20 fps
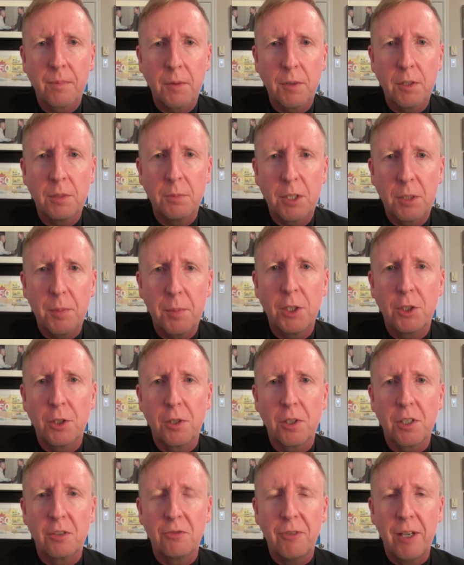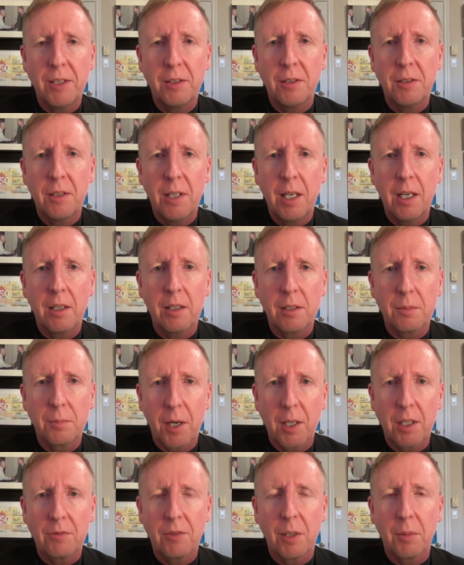We should just make sure it's defended there as
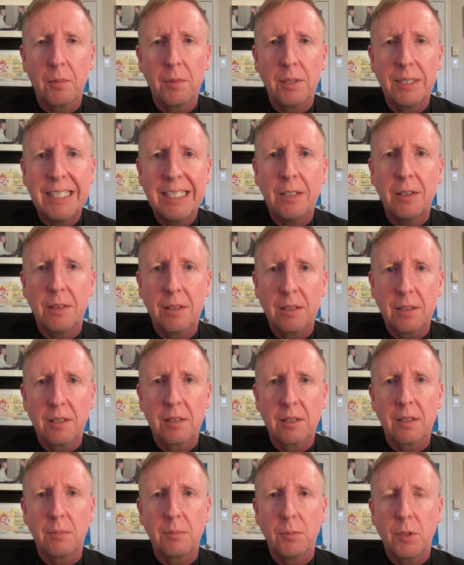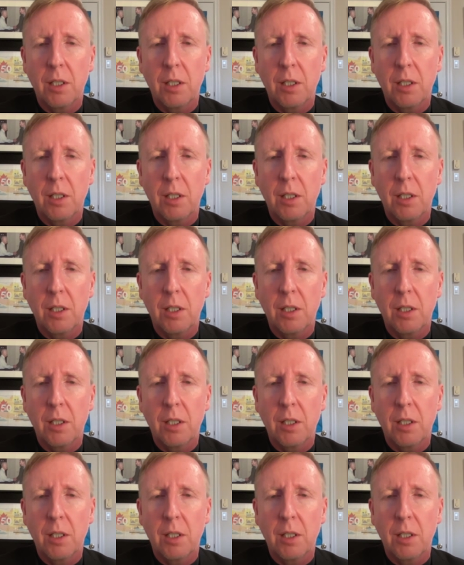part of our legal system,